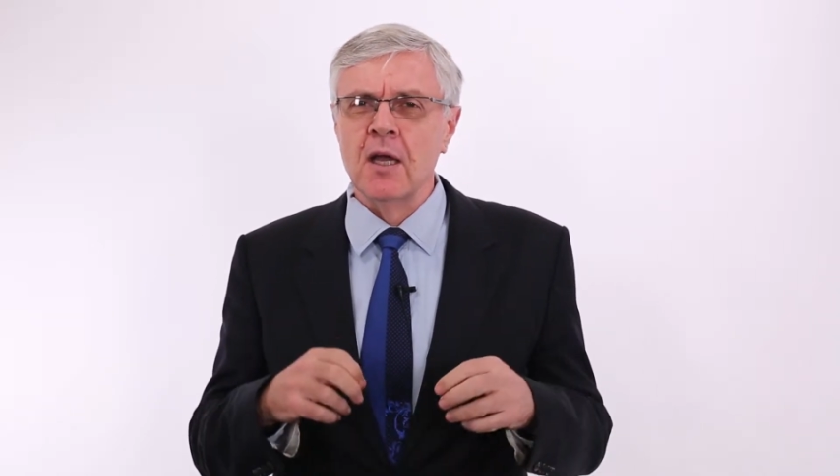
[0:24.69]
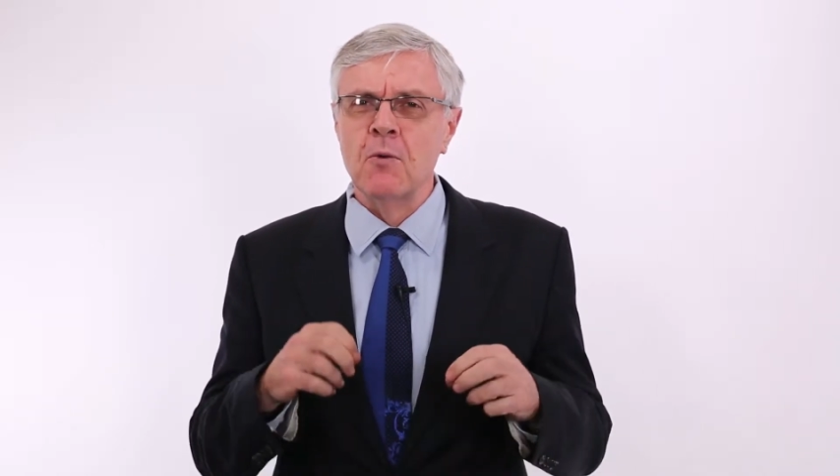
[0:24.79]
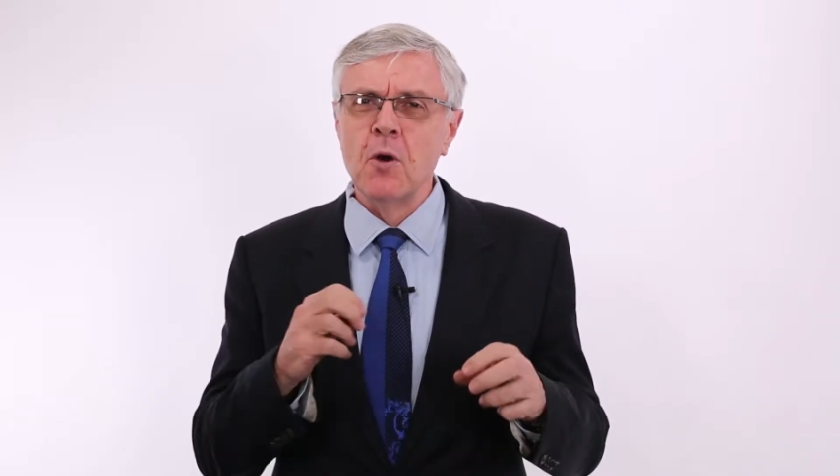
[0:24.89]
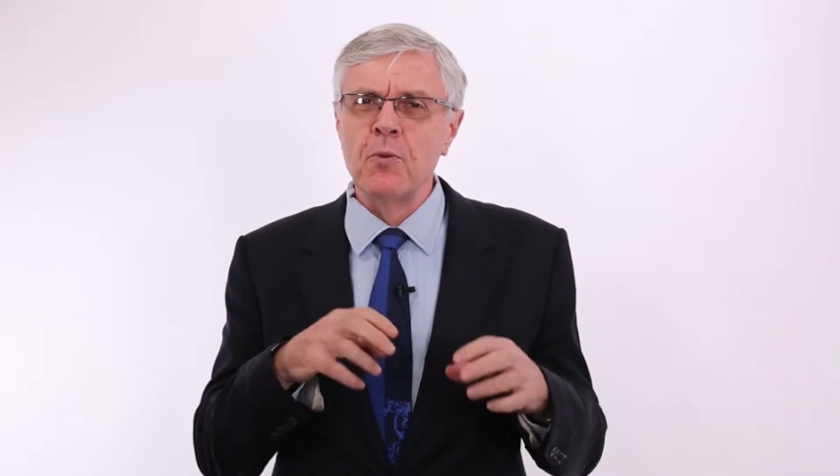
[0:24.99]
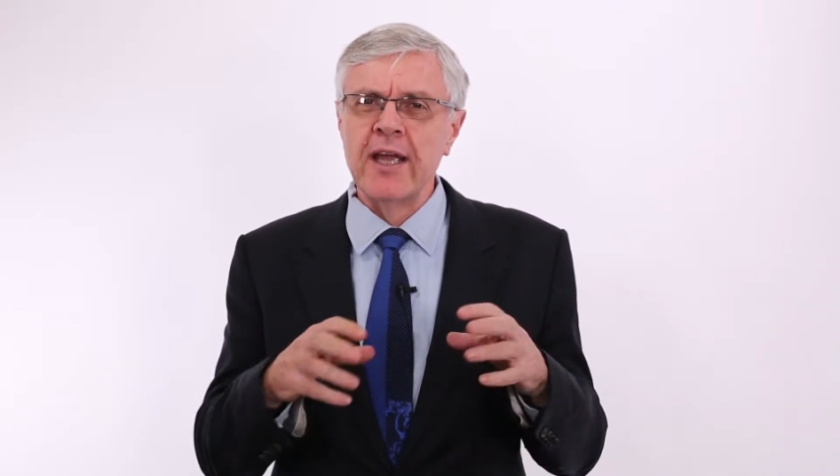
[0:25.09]

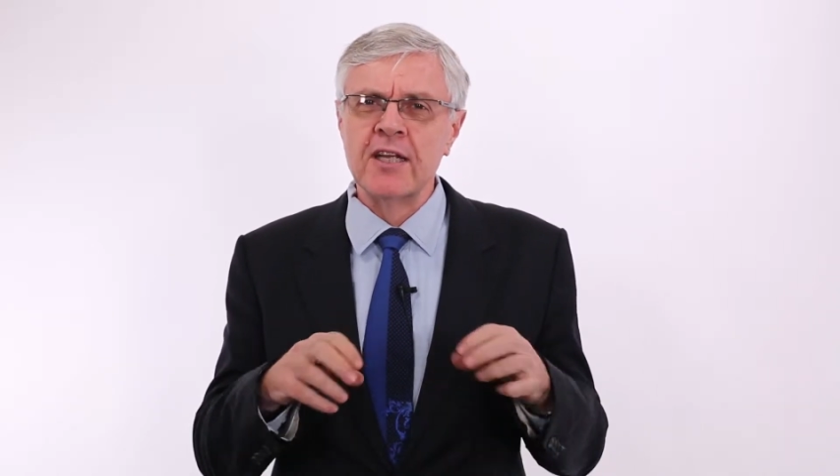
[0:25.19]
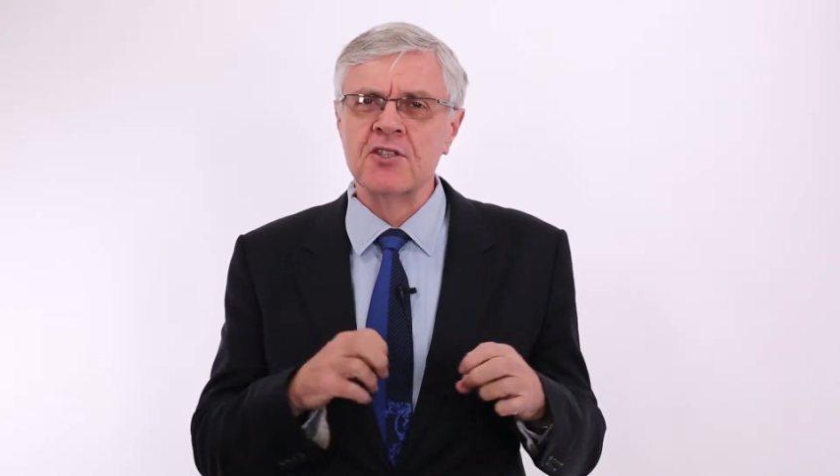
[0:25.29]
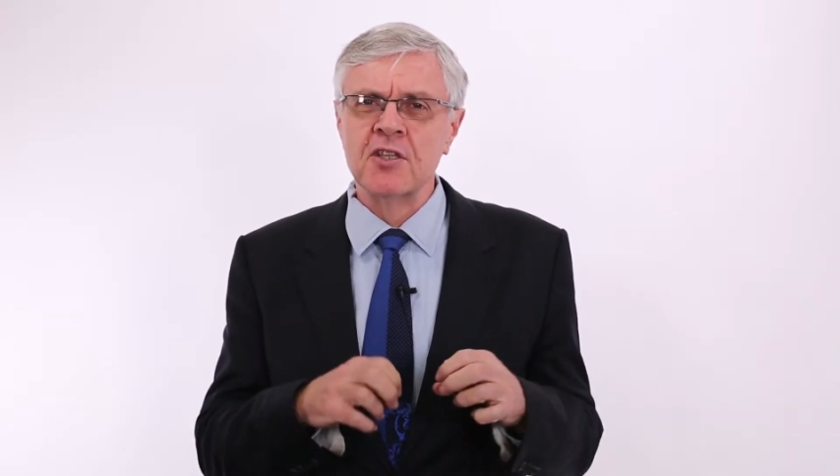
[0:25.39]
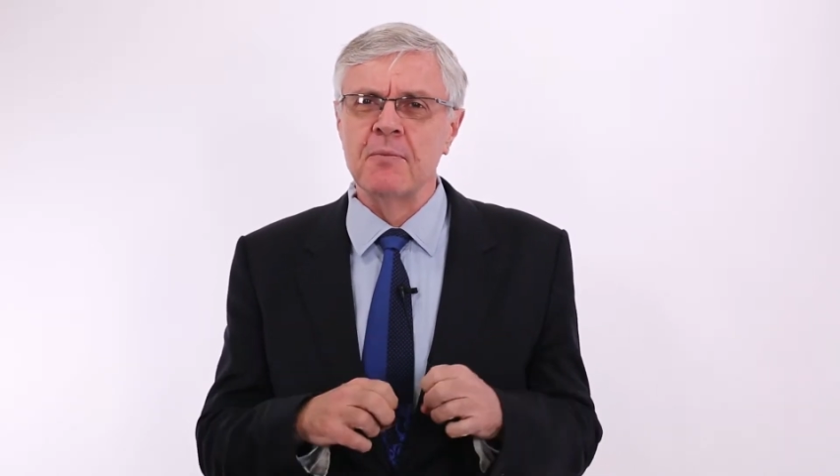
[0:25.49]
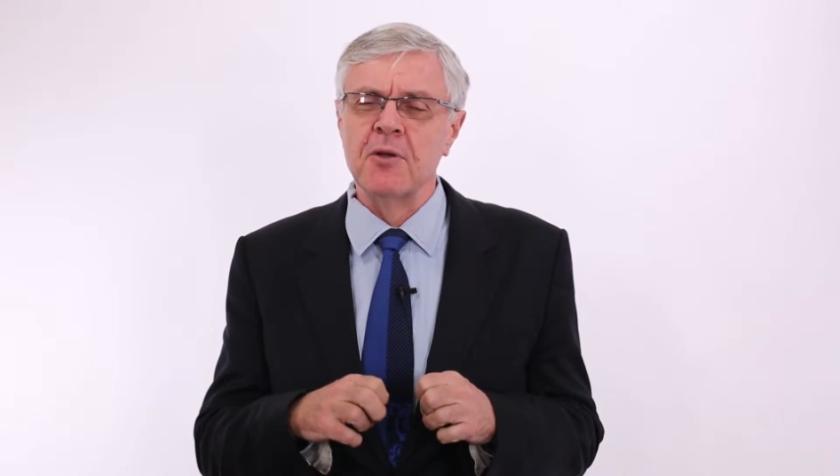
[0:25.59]
And what we
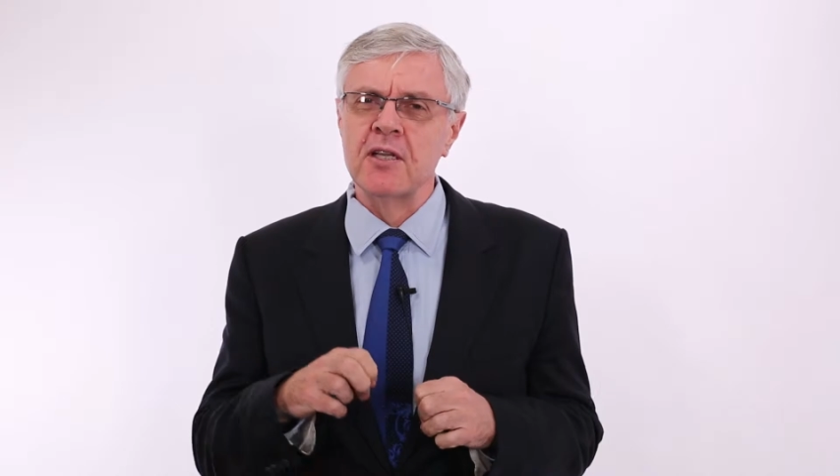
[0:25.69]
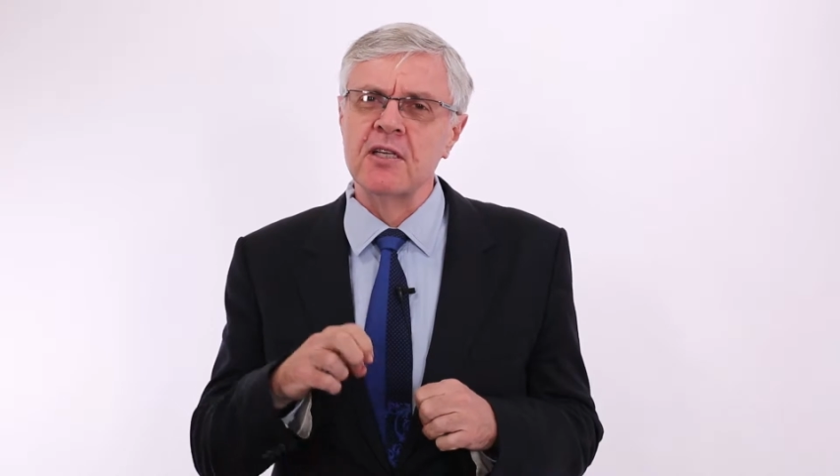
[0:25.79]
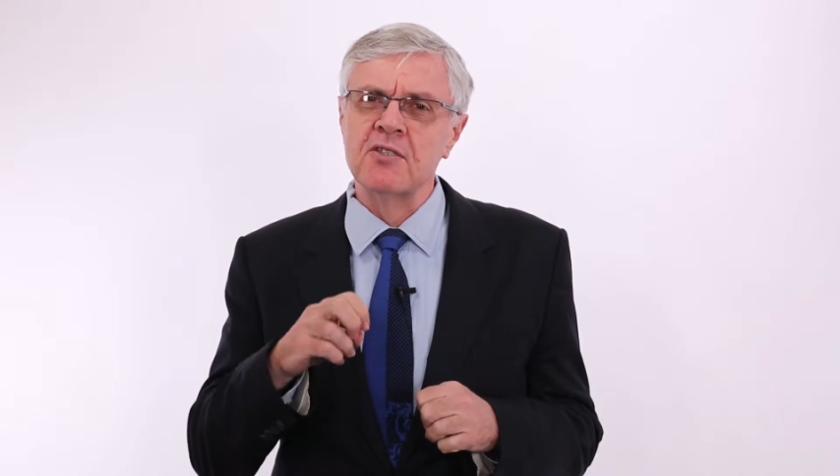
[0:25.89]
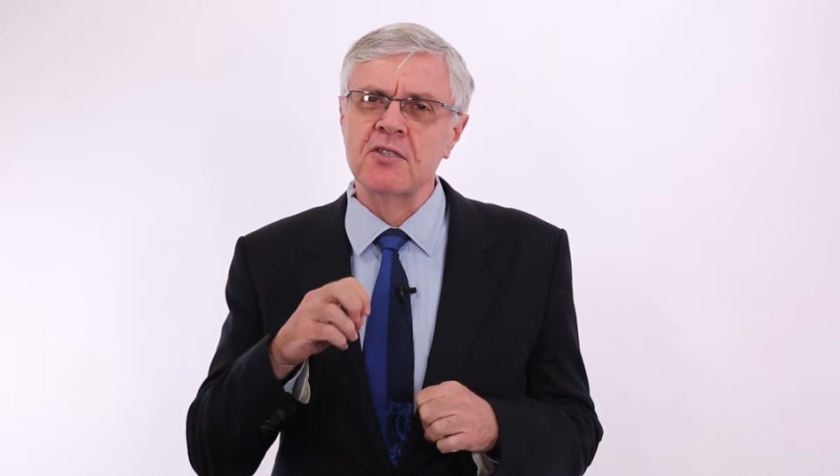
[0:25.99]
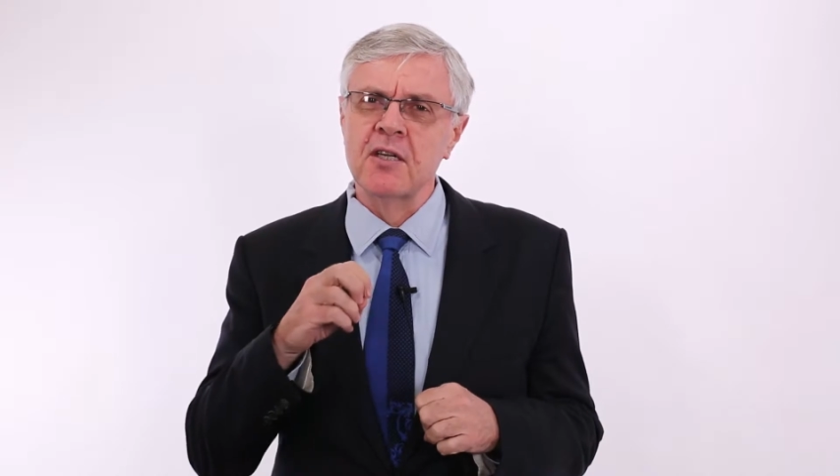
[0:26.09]
actually mean
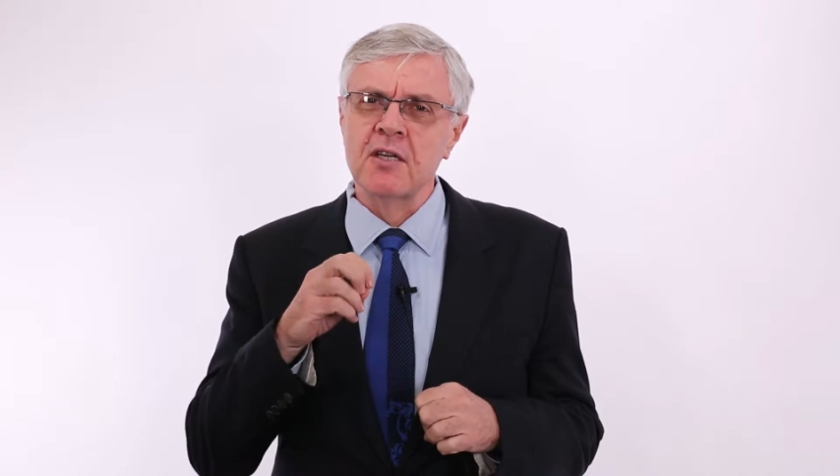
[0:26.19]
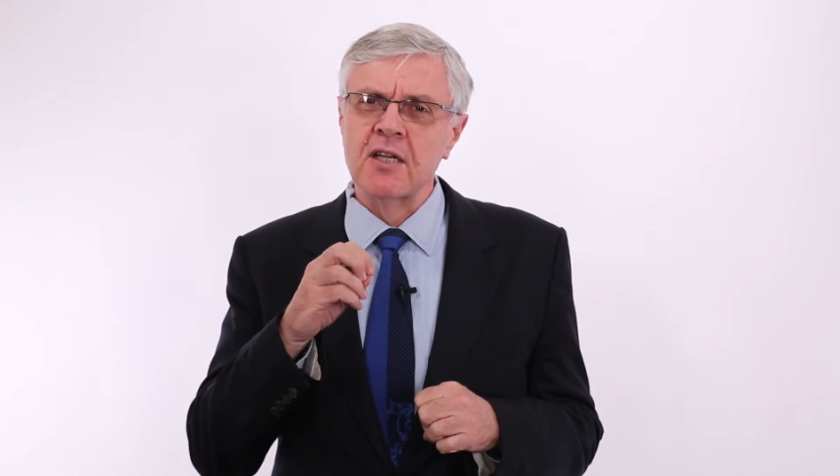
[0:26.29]
is